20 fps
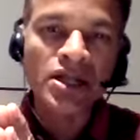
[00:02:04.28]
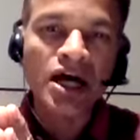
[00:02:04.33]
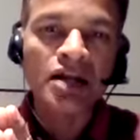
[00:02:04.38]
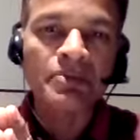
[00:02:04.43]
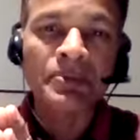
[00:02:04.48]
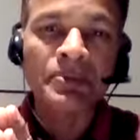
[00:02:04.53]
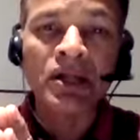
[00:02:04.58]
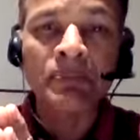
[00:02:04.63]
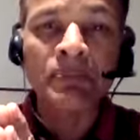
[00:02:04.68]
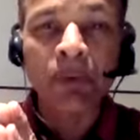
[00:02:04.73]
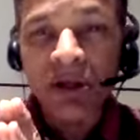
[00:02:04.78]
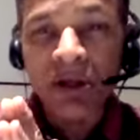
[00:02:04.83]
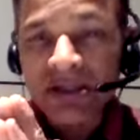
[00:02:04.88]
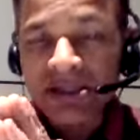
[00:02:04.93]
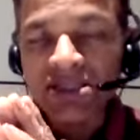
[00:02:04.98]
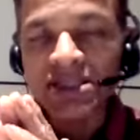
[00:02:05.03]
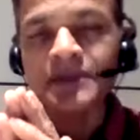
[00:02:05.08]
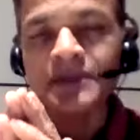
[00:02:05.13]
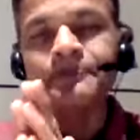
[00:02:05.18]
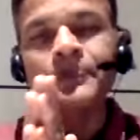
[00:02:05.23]
in RPT
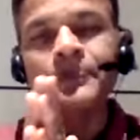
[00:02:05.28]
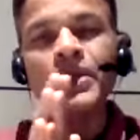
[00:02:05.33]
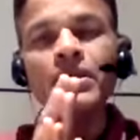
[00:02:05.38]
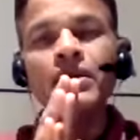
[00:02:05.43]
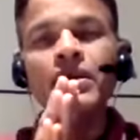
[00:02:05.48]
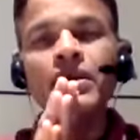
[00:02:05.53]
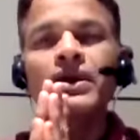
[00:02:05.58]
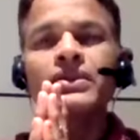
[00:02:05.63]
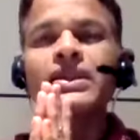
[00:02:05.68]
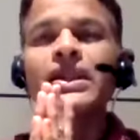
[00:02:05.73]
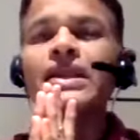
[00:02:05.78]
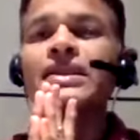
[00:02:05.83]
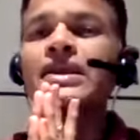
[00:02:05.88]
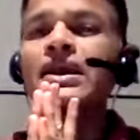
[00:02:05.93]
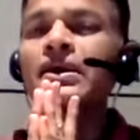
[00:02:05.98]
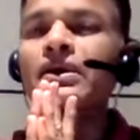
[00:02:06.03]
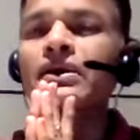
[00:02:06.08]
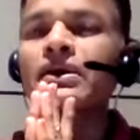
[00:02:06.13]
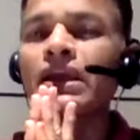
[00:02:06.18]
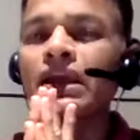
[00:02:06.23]
policy, then I
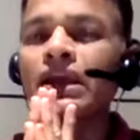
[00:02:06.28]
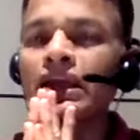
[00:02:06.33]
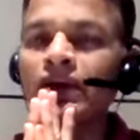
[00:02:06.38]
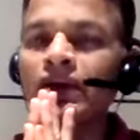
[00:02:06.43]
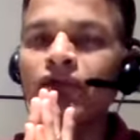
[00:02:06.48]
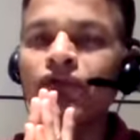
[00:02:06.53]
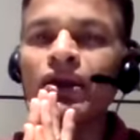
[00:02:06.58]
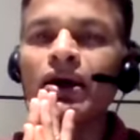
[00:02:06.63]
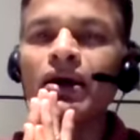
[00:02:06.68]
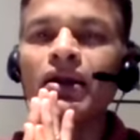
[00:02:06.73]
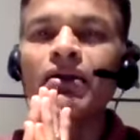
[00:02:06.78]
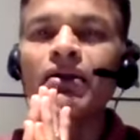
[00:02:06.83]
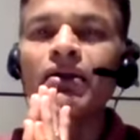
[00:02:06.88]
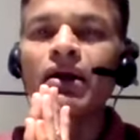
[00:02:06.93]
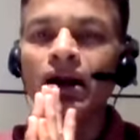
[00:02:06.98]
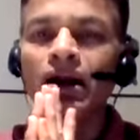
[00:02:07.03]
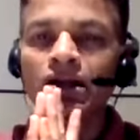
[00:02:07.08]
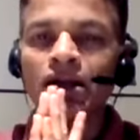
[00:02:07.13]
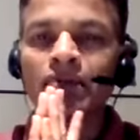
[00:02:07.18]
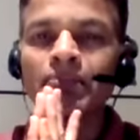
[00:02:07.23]
think we are
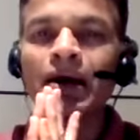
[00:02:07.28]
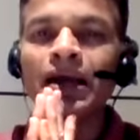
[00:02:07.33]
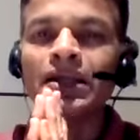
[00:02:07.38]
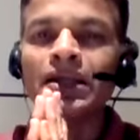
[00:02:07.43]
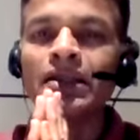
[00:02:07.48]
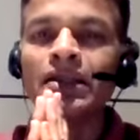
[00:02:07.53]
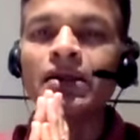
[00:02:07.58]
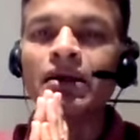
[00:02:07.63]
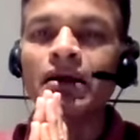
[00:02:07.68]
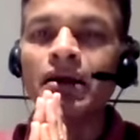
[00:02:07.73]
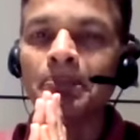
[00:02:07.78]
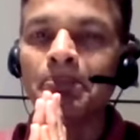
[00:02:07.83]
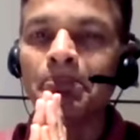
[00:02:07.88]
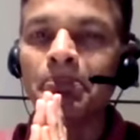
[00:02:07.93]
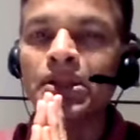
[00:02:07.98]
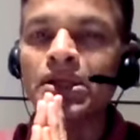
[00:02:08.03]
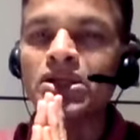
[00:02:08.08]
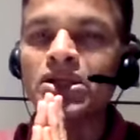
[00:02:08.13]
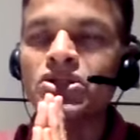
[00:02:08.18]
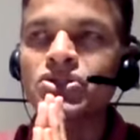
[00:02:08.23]
undermining the
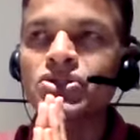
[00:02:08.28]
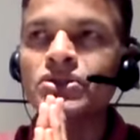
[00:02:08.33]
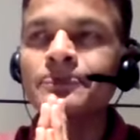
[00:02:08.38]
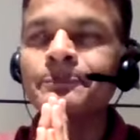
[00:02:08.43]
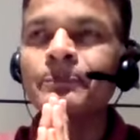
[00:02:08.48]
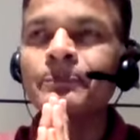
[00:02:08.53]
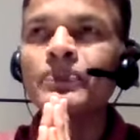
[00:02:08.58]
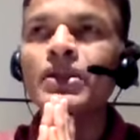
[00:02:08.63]
complete